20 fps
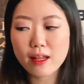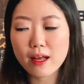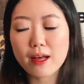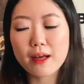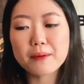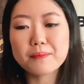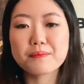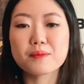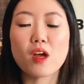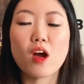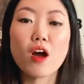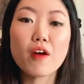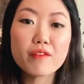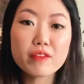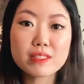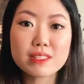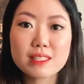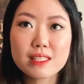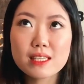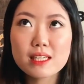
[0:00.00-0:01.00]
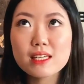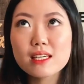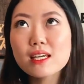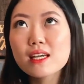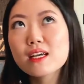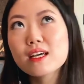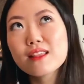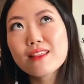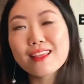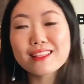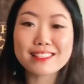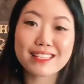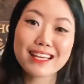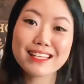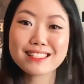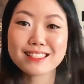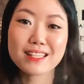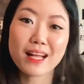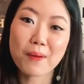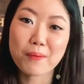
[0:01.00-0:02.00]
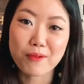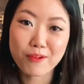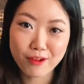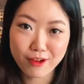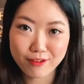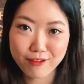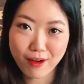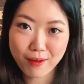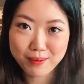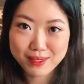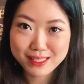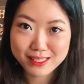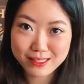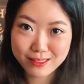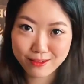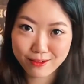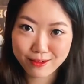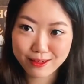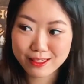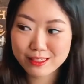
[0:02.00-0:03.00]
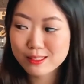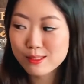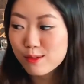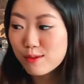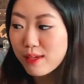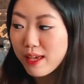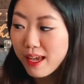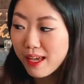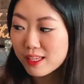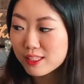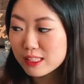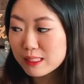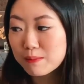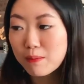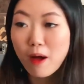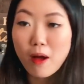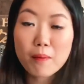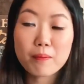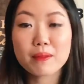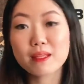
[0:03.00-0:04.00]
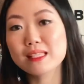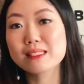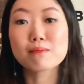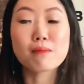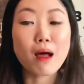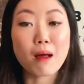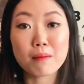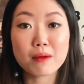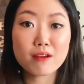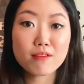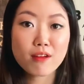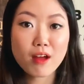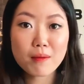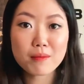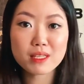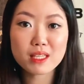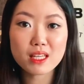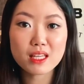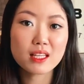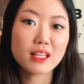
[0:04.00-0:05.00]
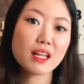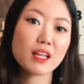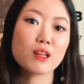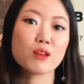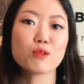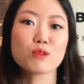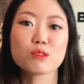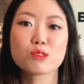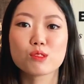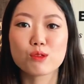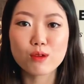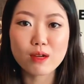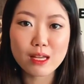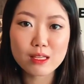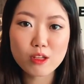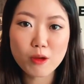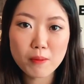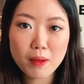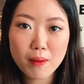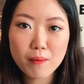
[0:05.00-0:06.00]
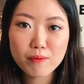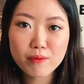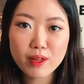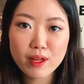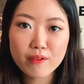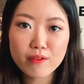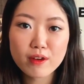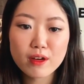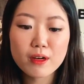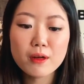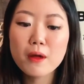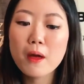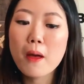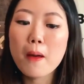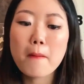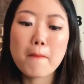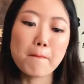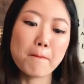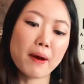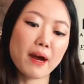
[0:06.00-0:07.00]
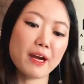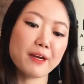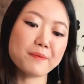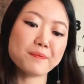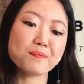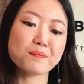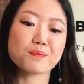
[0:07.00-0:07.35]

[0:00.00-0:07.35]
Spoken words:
Obviously, this is an upgrade ramen series. You can't just pop this mama ramen in and you still get tom yum flavor, but